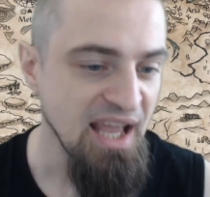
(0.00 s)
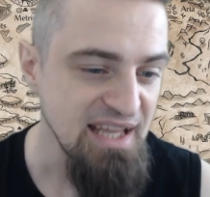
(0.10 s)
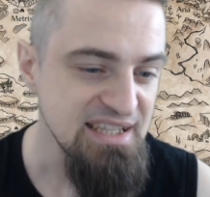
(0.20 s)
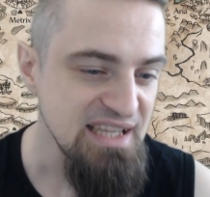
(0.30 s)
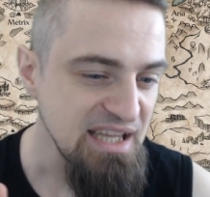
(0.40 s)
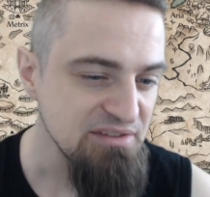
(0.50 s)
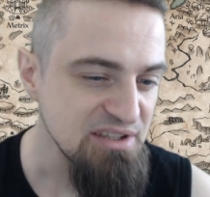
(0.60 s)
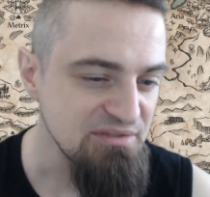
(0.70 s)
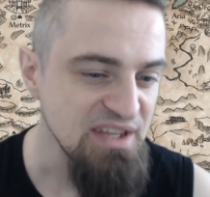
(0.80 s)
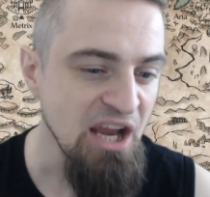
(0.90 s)
and even
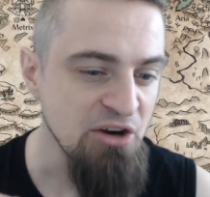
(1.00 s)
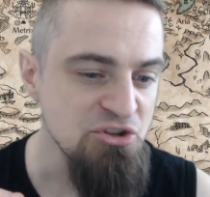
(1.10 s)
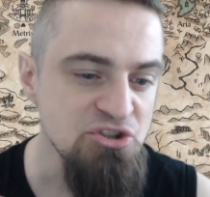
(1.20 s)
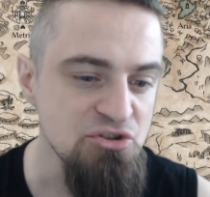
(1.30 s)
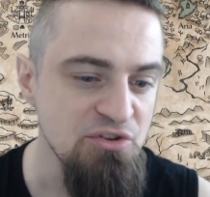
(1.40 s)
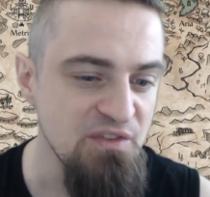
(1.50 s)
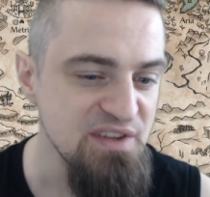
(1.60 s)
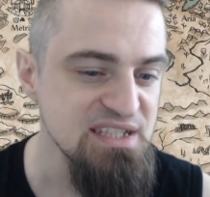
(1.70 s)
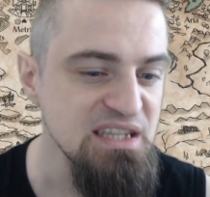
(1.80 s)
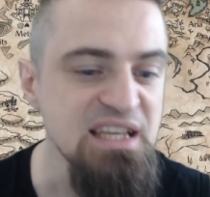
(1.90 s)
if they are sure
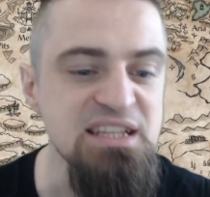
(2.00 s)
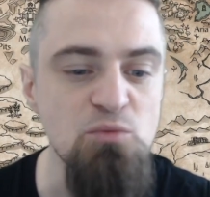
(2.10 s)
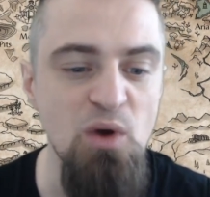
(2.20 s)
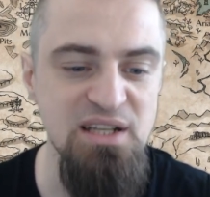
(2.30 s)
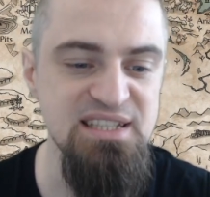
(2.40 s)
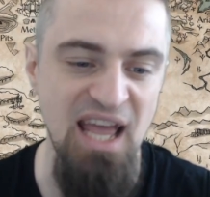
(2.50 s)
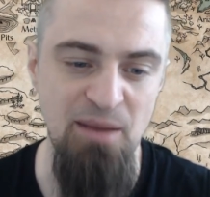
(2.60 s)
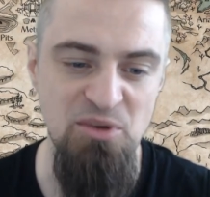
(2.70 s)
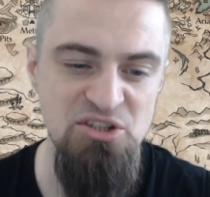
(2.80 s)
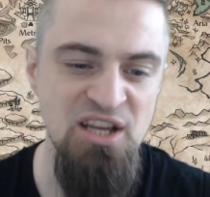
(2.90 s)
this leaks 1
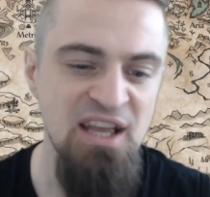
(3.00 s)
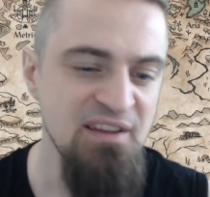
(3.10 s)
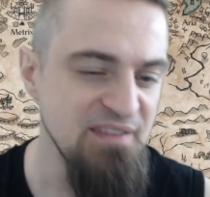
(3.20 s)
damage,